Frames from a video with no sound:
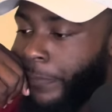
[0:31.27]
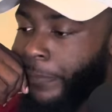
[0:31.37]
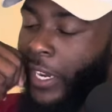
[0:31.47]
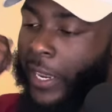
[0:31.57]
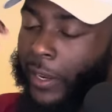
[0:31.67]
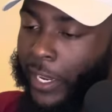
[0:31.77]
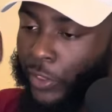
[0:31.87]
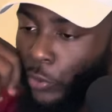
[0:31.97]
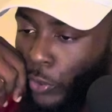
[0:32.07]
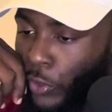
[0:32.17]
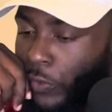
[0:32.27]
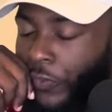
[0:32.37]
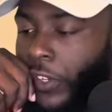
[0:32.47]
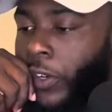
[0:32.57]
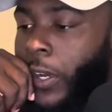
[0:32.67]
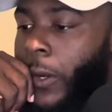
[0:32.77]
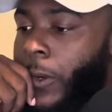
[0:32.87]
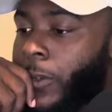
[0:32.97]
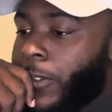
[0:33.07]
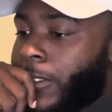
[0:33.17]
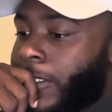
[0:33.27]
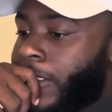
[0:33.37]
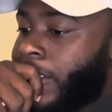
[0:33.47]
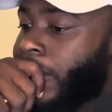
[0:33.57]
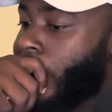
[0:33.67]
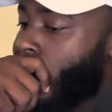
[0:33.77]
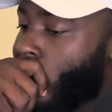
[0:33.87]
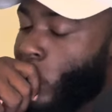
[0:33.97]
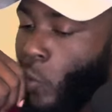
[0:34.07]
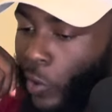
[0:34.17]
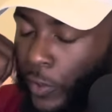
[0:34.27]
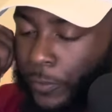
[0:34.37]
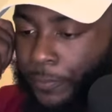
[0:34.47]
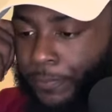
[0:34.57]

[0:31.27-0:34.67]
And they get two field goals in the third quarter